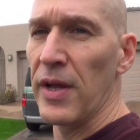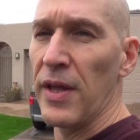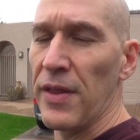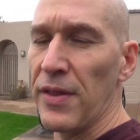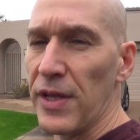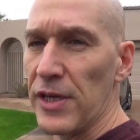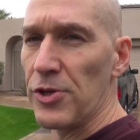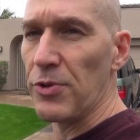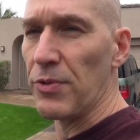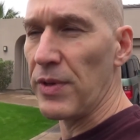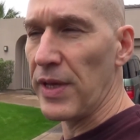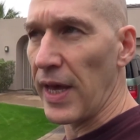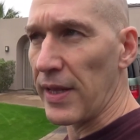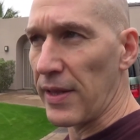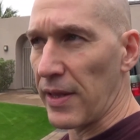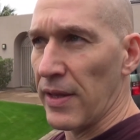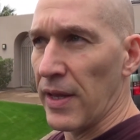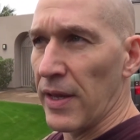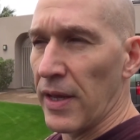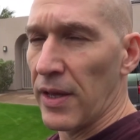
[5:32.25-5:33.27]
that you get
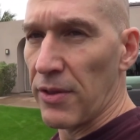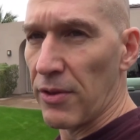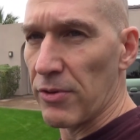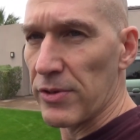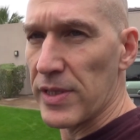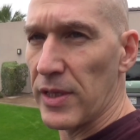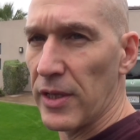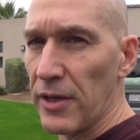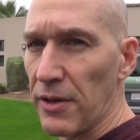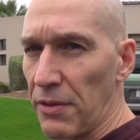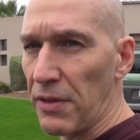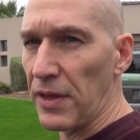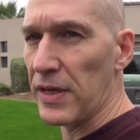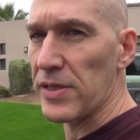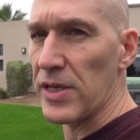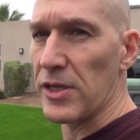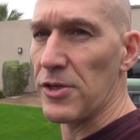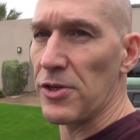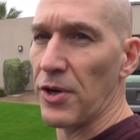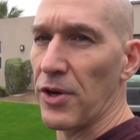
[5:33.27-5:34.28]
those little things
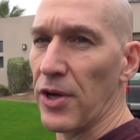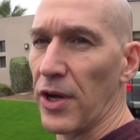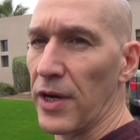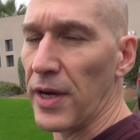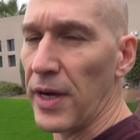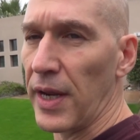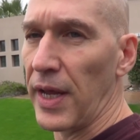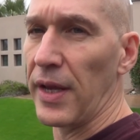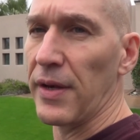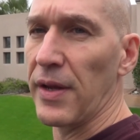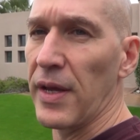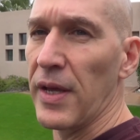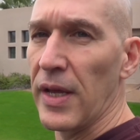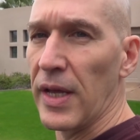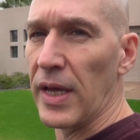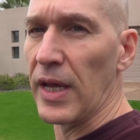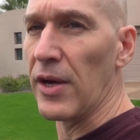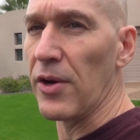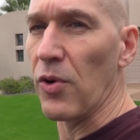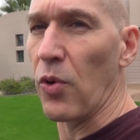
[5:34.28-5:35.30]
that you're going to need
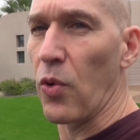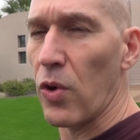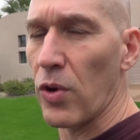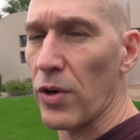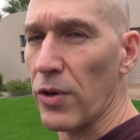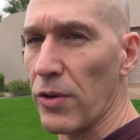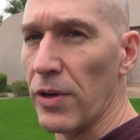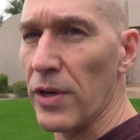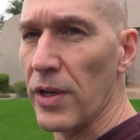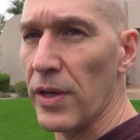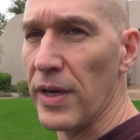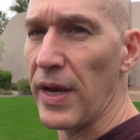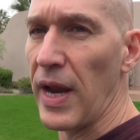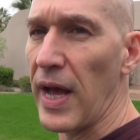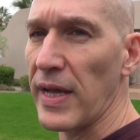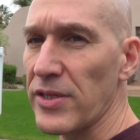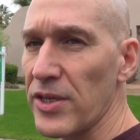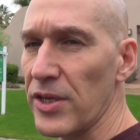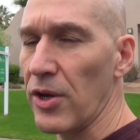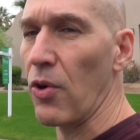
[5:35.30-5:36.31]
in order
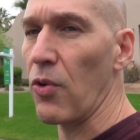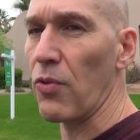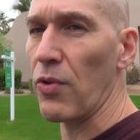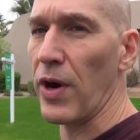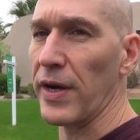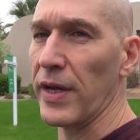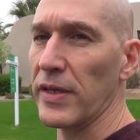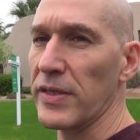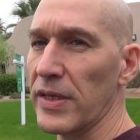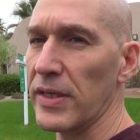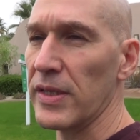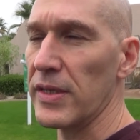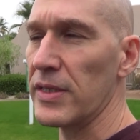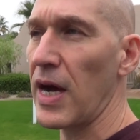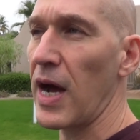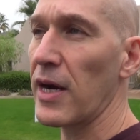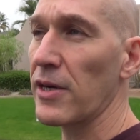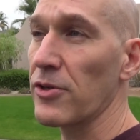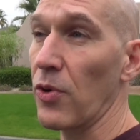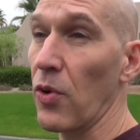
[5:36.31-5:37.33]
not to go running to the
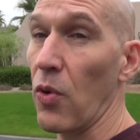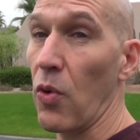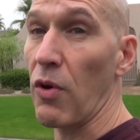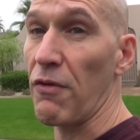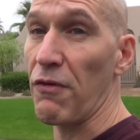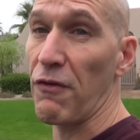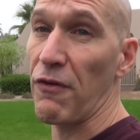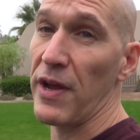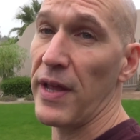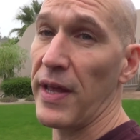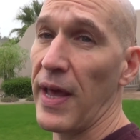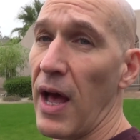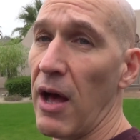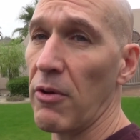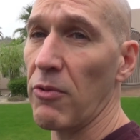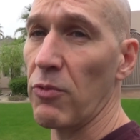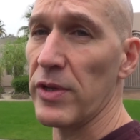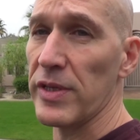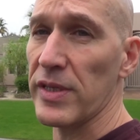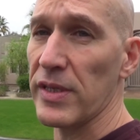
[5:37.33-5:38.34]
doctor or freak out
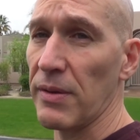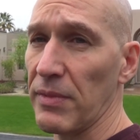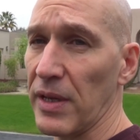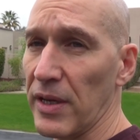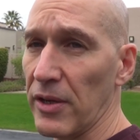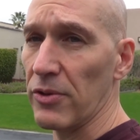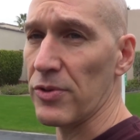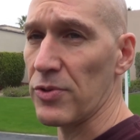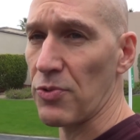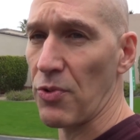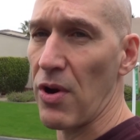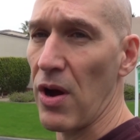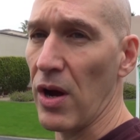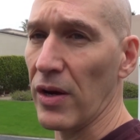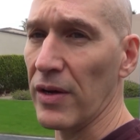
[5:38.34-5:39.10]
when something goes wrong.